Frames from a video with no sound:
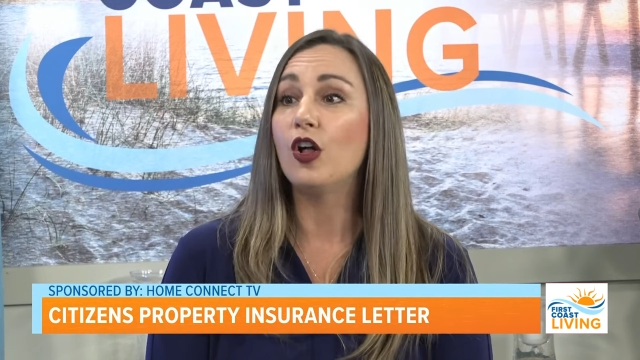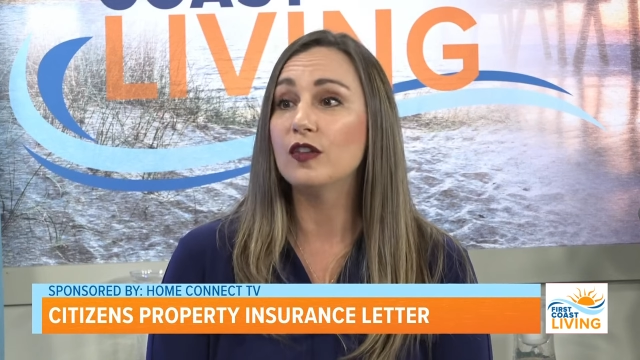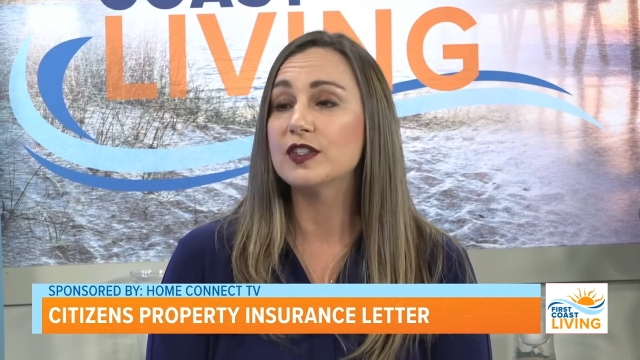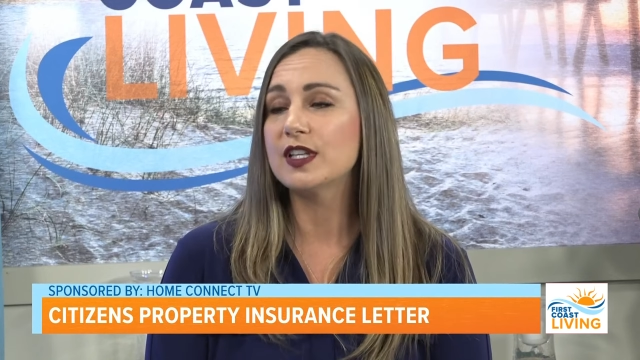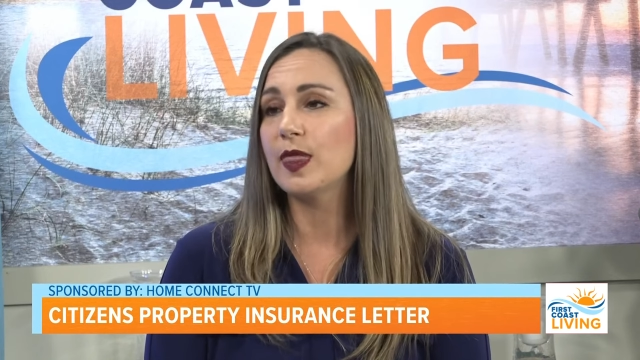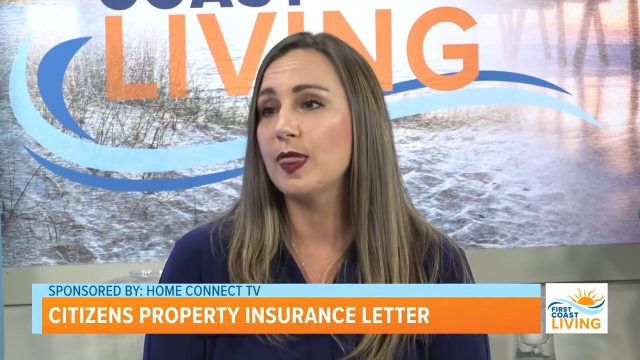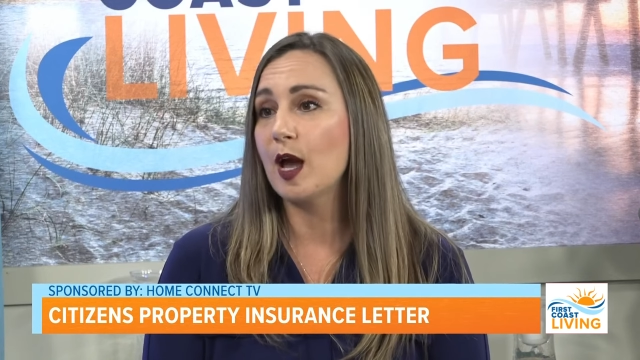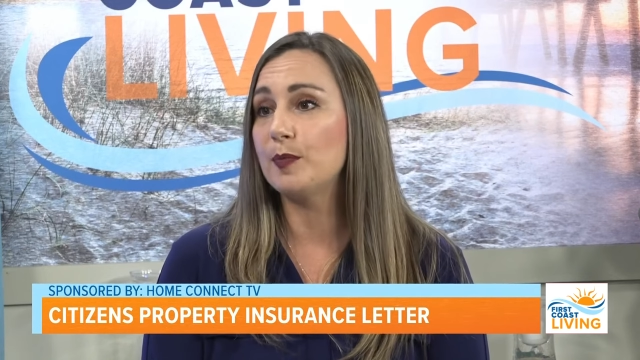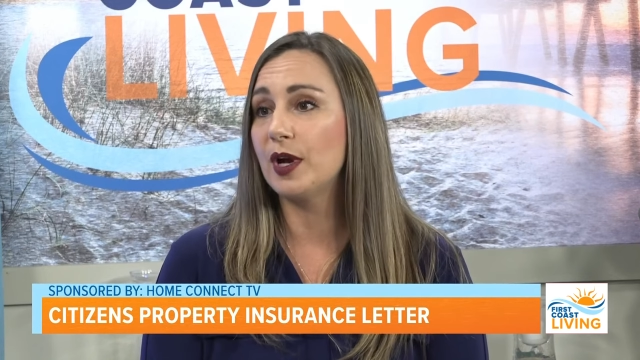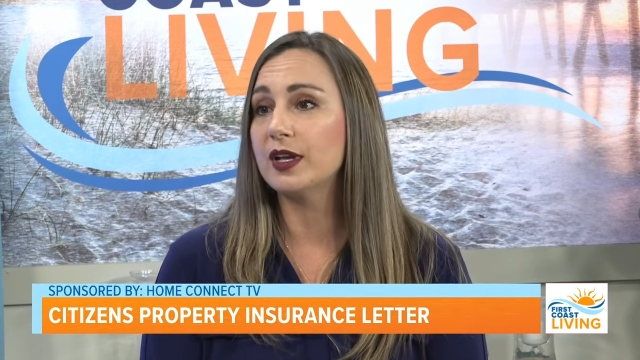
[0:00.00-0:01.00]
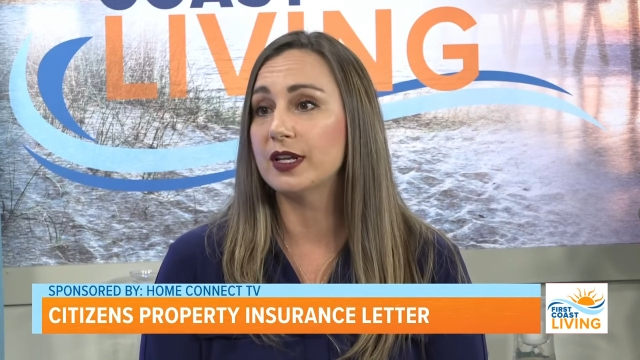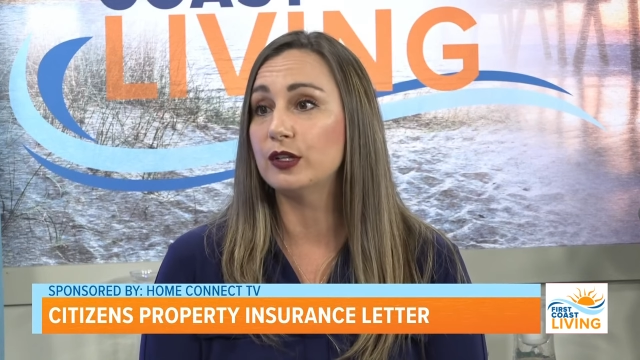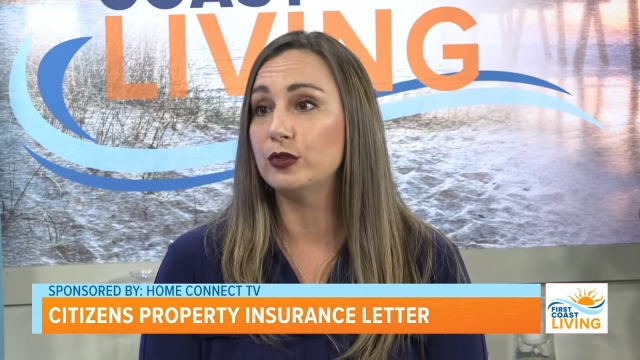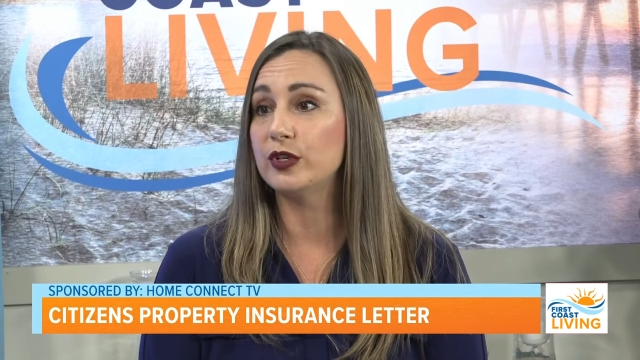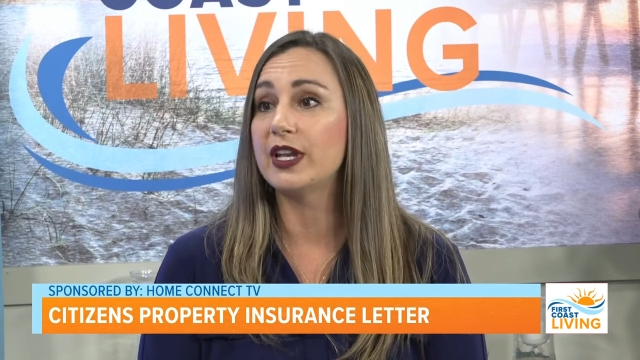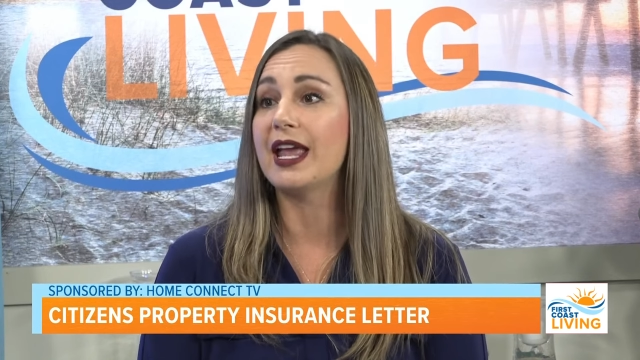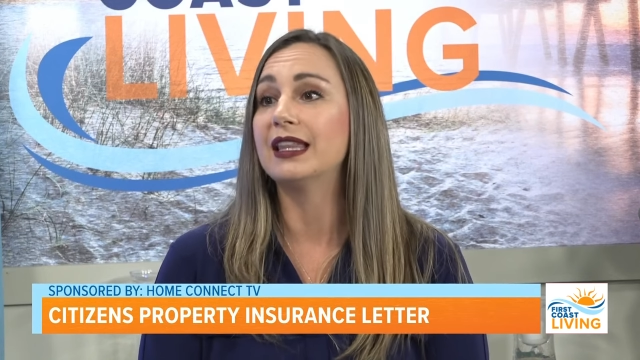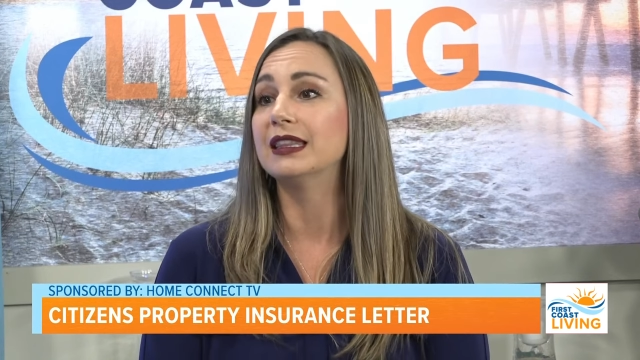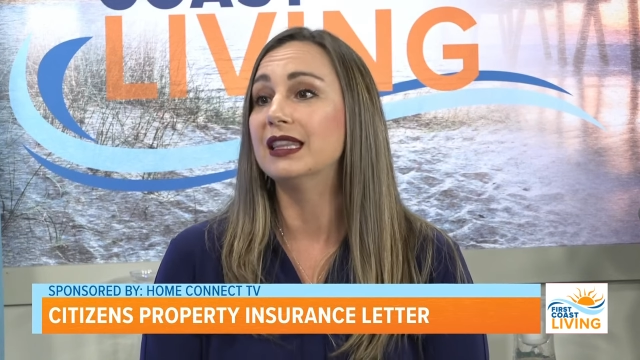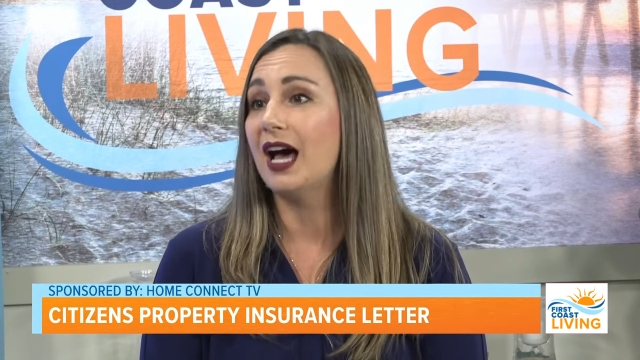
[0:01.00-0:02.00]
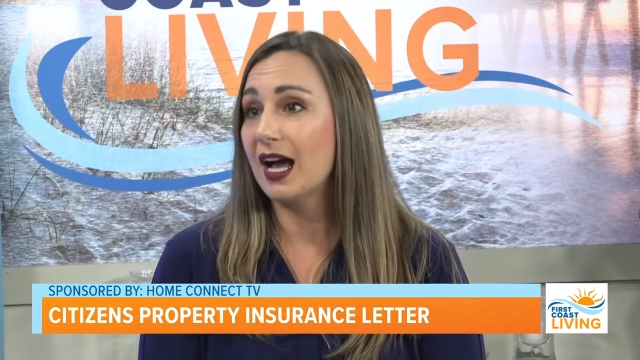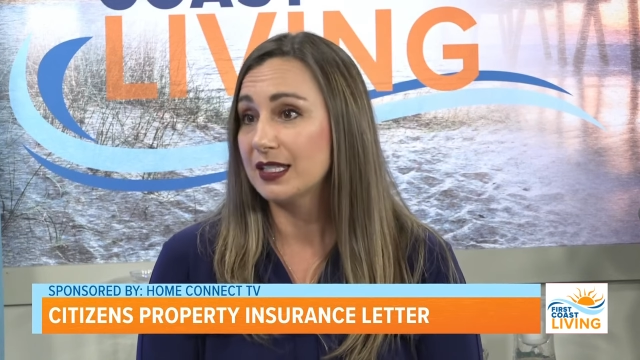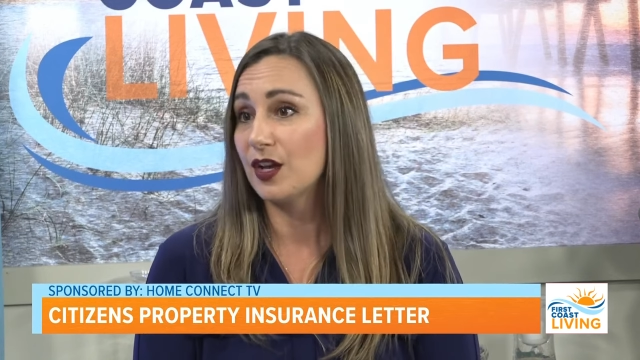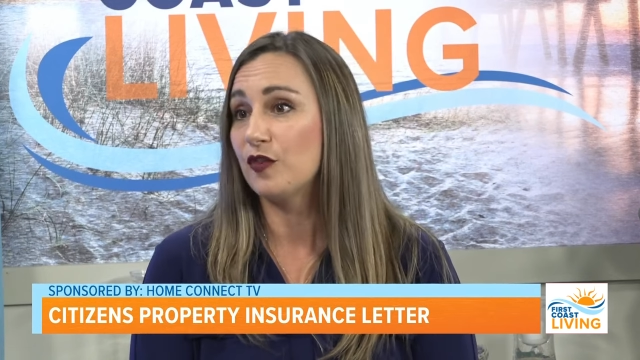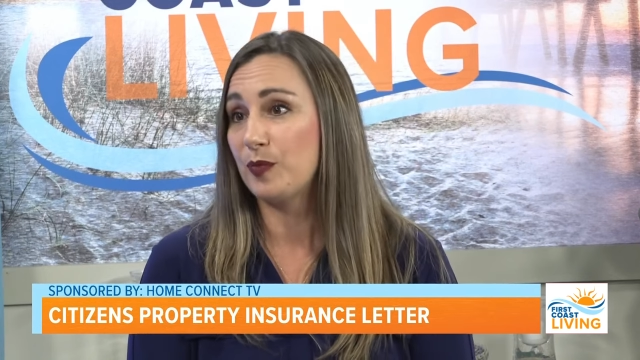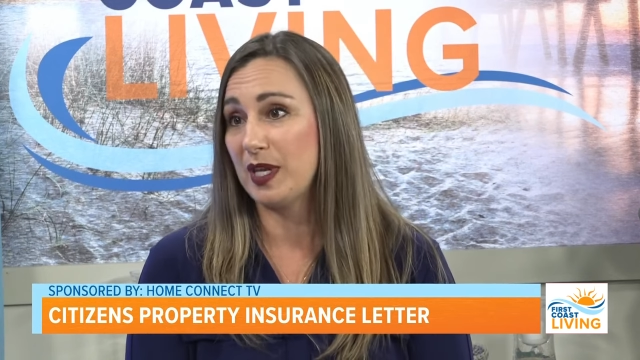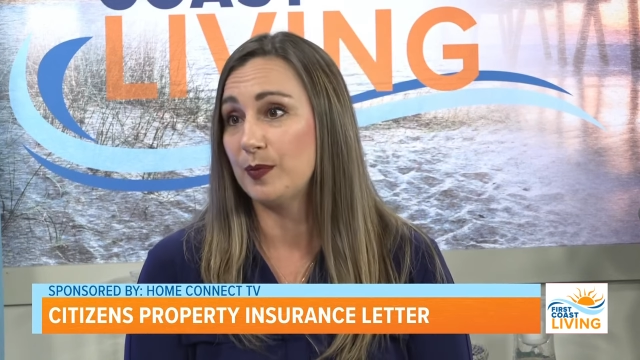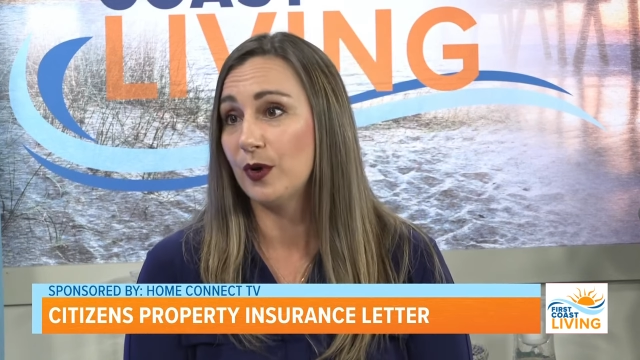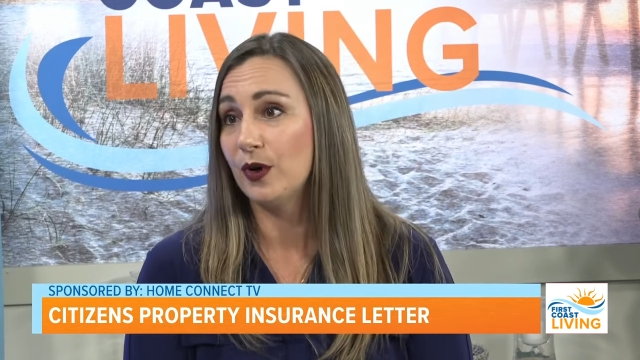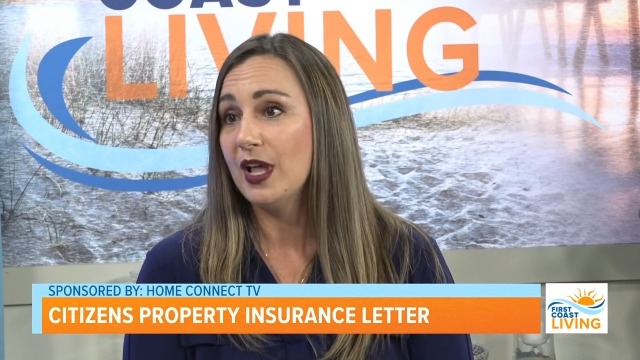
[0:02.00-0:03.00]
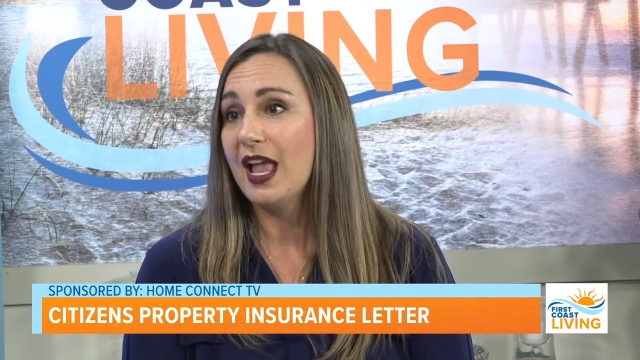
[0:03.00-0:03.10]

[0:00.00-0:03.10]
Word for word: all of a sudden that bucket included a lot of people.